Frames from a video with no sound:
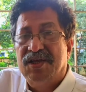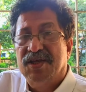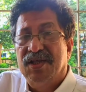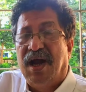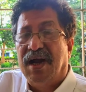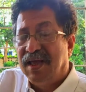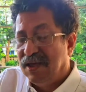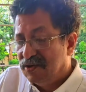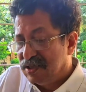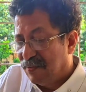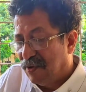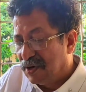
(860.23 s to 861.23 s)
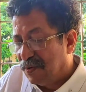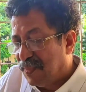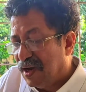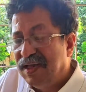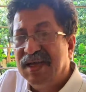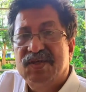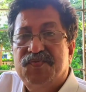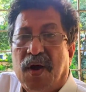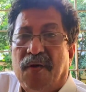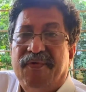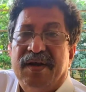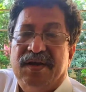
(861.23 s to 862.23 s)
the earning huge amount of money as
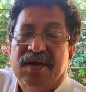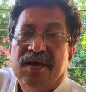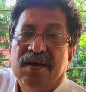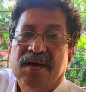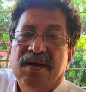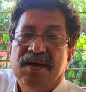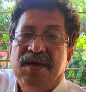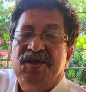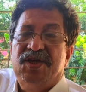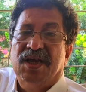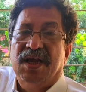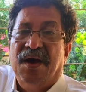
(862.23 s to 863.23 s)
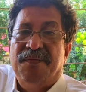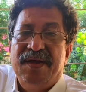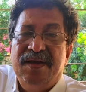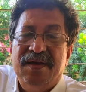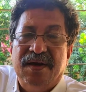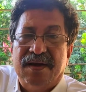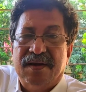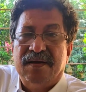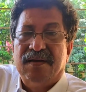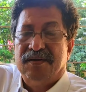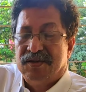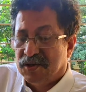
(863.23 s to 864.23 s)
profit each and every year,
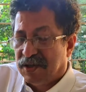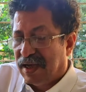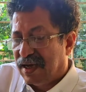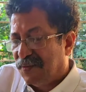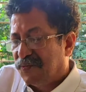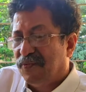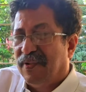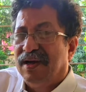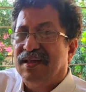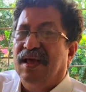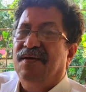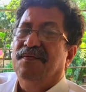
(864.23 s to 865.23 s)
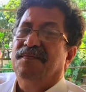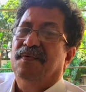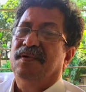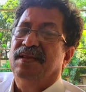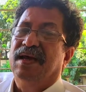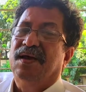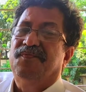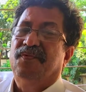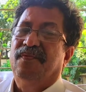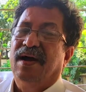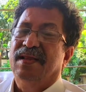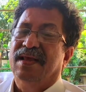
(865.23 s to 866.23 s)
so they can provide
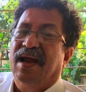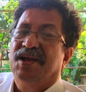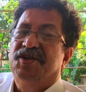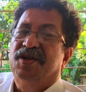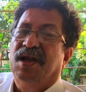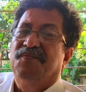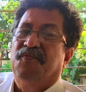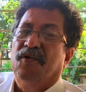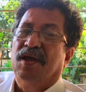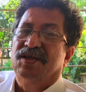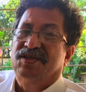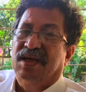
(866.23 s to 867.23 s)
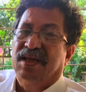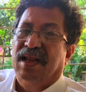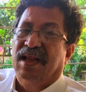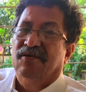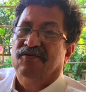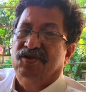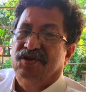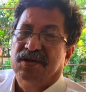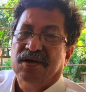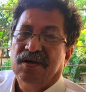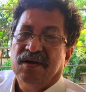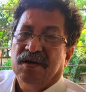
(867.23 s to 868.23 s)
the additional bonus and allowance,
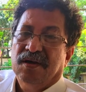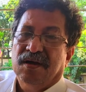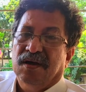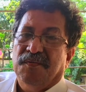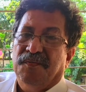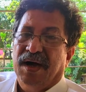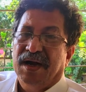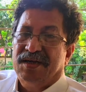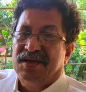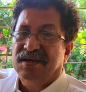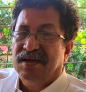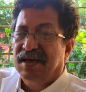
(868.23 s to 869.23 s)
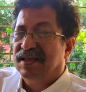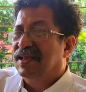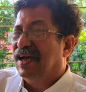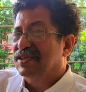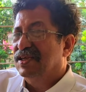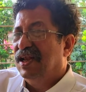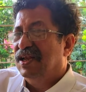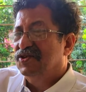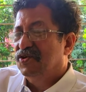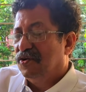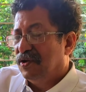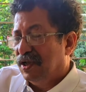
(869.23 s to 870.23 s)
but it doesn't
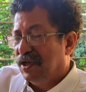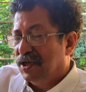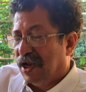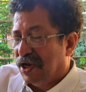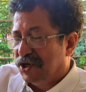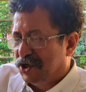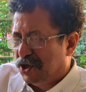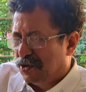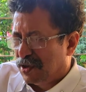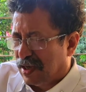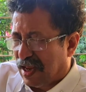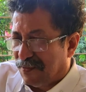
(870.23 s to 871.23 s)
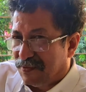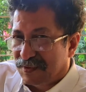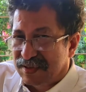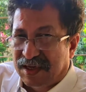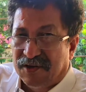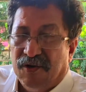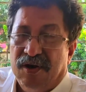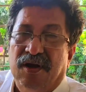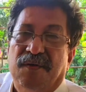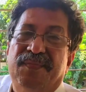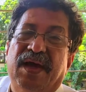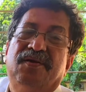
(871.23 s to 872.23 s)
ensure the lifelong security
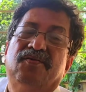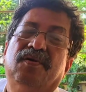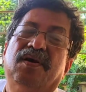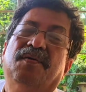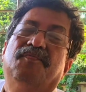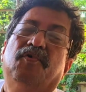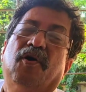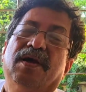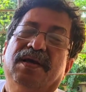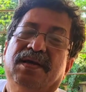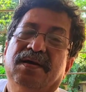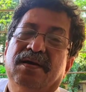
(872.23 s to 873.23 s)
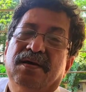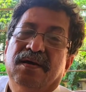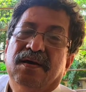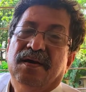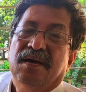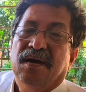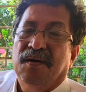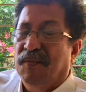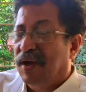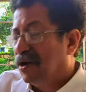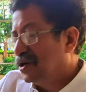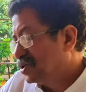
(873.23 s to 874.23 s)
of that employee.
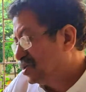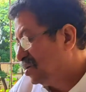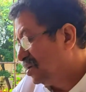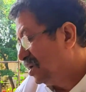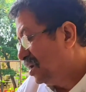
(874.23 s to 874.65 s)
Because